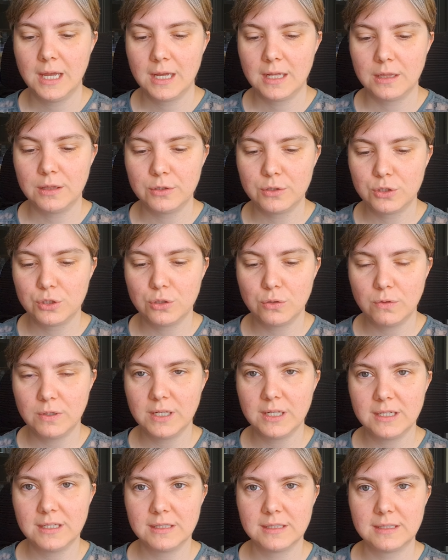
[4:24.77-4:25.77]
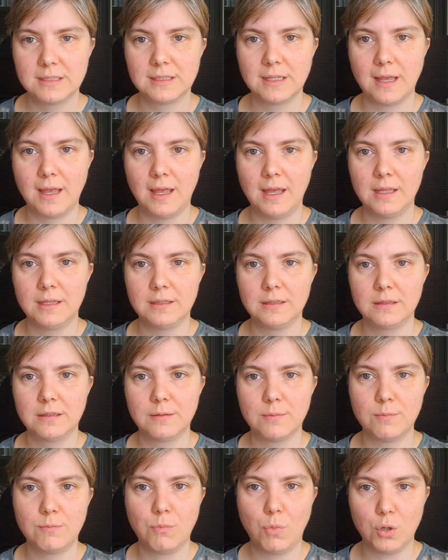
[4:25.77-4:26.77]
luxurious and
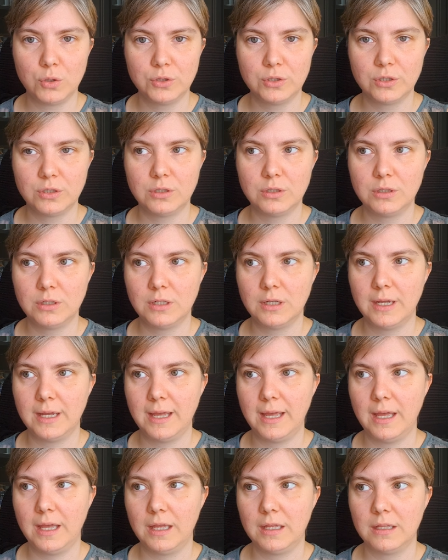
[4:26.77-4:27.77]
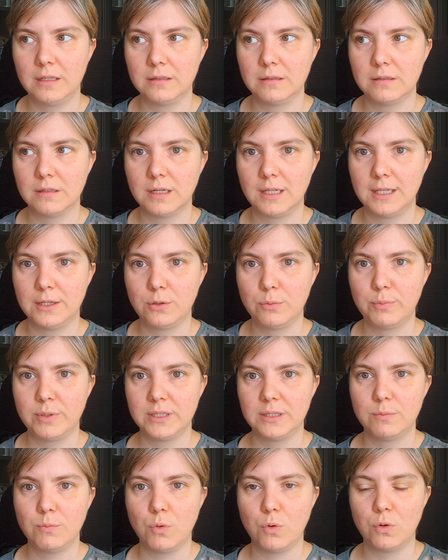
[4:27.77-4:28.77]
modern and a little
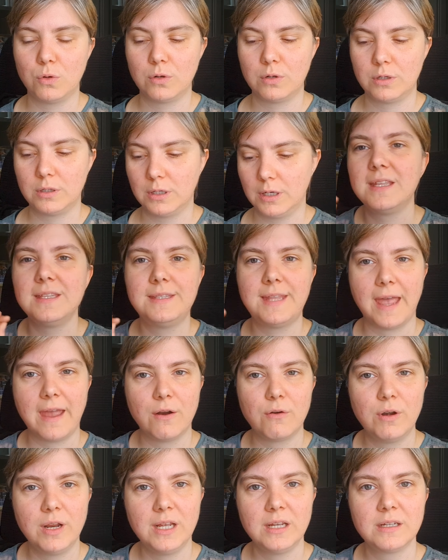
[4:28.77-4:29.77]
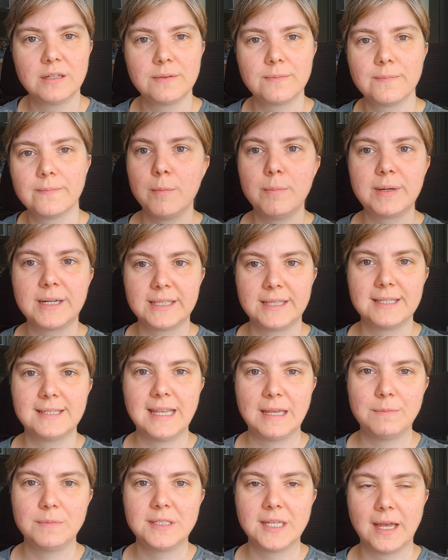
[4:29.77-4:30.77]
bit more daring. But at the
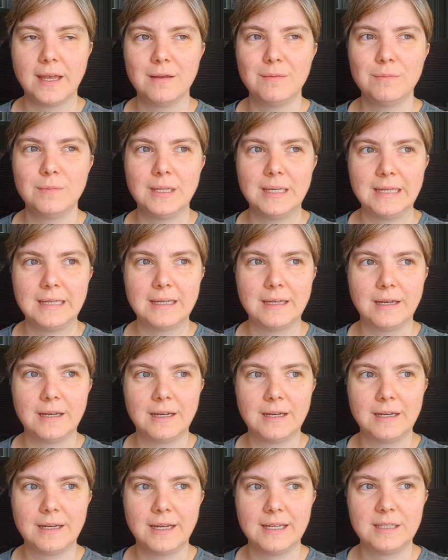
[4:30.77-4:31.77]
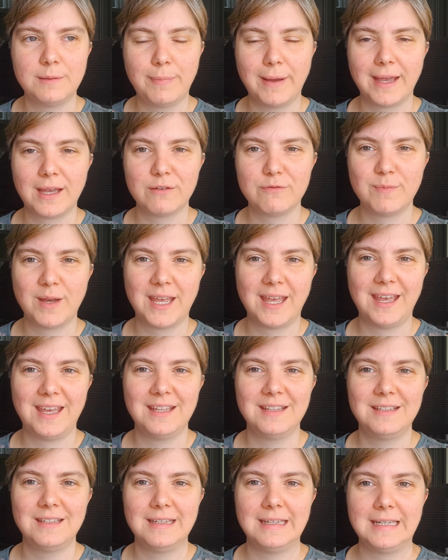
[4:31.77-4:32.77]
same time, at the back of my
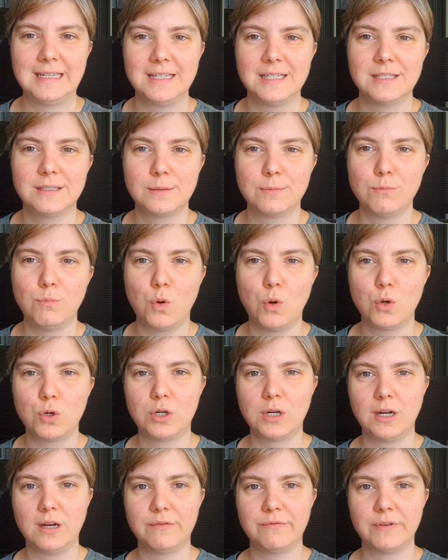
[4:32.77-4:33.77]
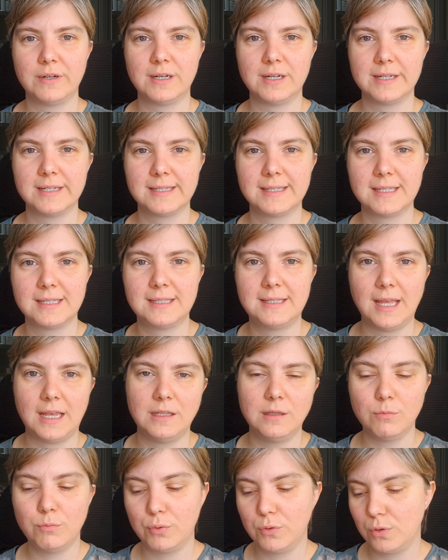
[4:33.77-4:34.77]
head, it is more of a
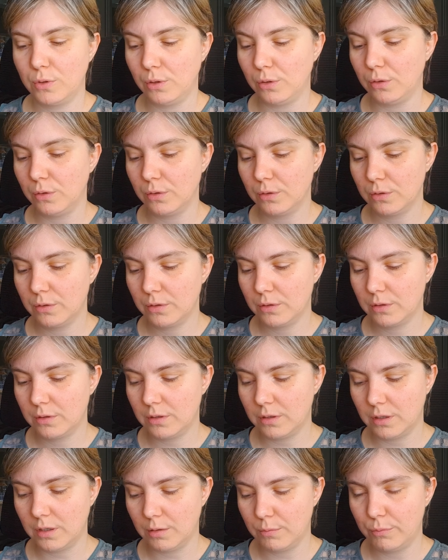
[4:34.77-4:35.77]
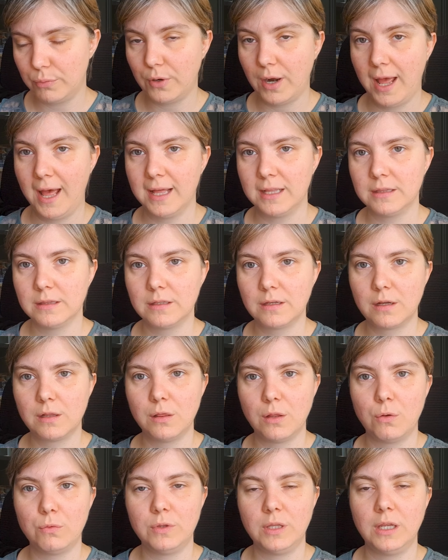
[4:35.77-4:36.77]
sustainable brand
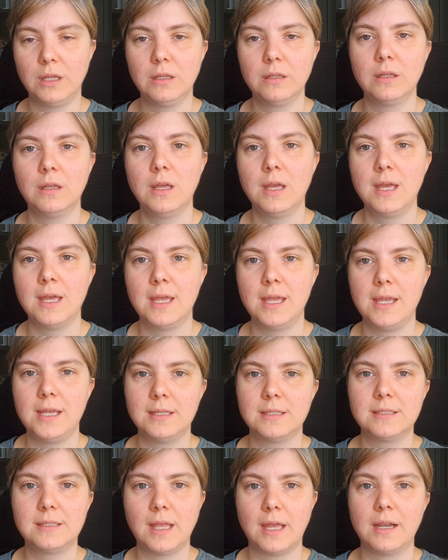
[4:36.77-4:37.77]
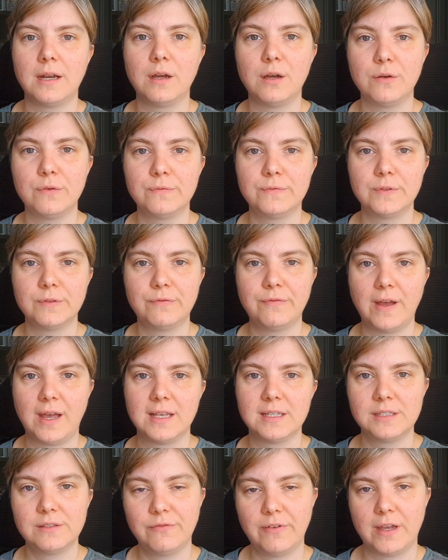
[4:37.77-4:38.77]
clothing instead of
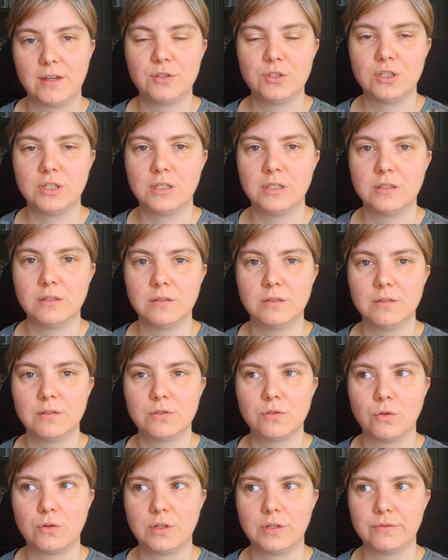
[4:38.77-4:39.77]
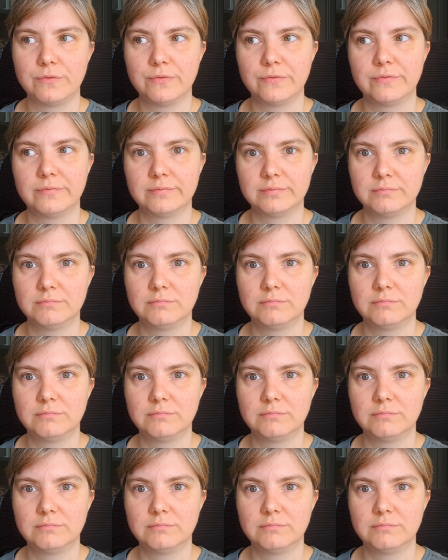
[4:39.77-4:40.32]
fast fashion sort of,